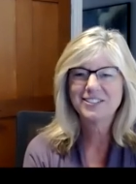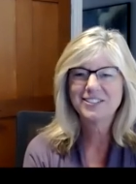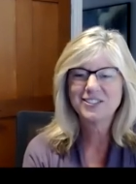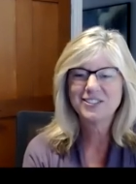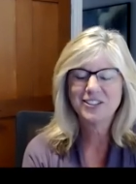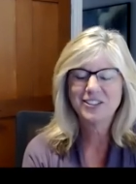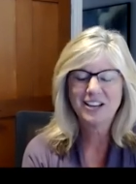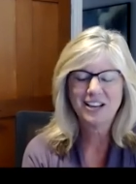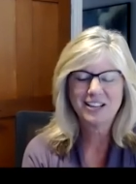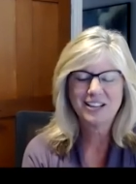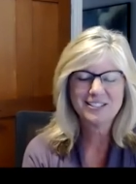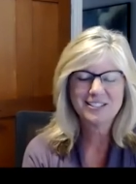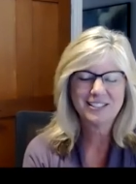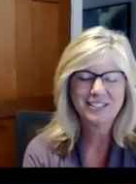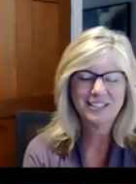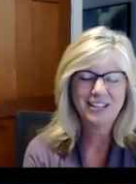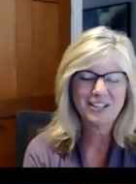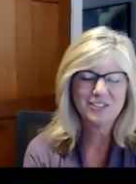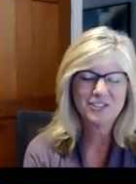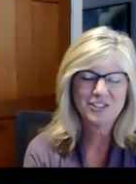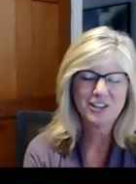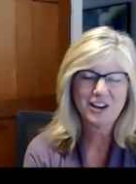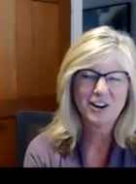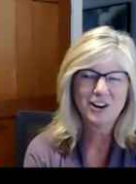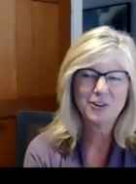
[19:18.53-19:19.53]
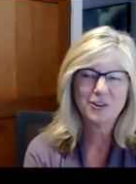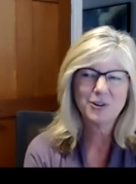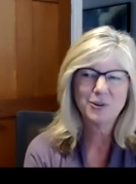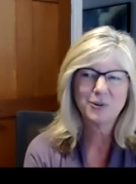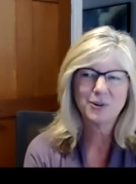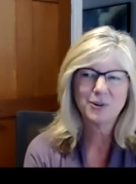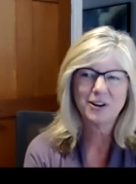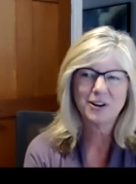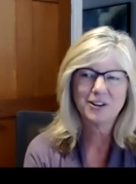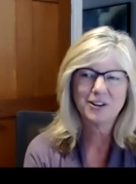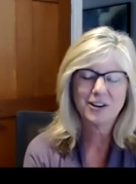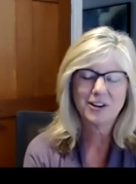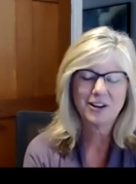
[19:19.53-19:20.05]
to us in HR who
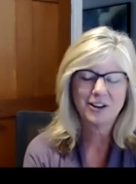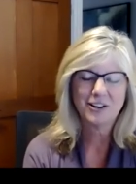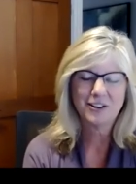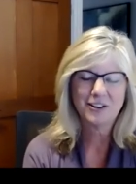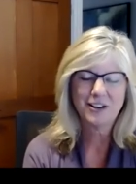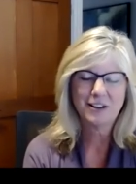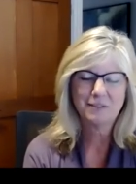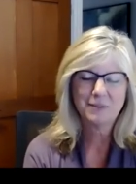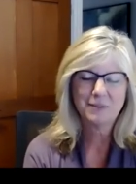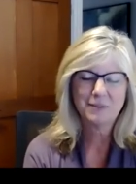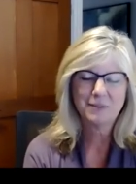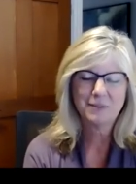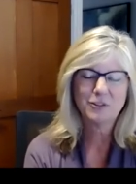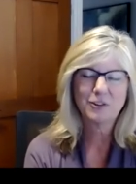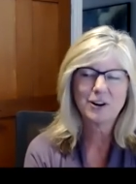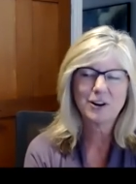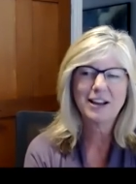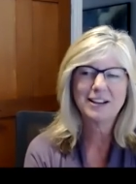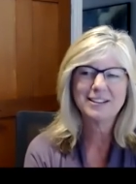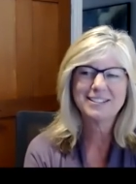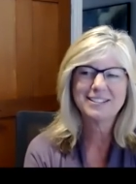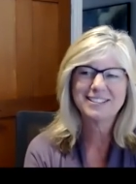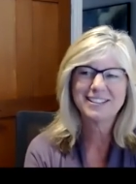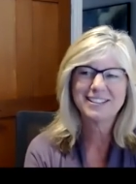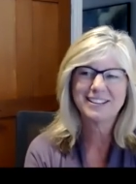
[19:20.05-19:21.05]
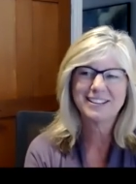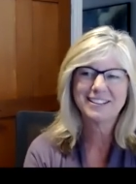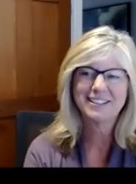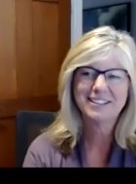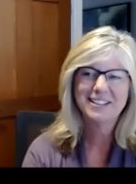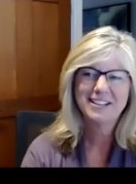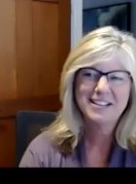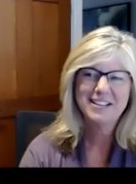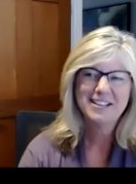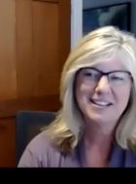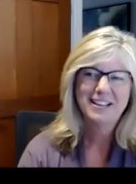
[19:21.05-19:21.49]
are, have been trying to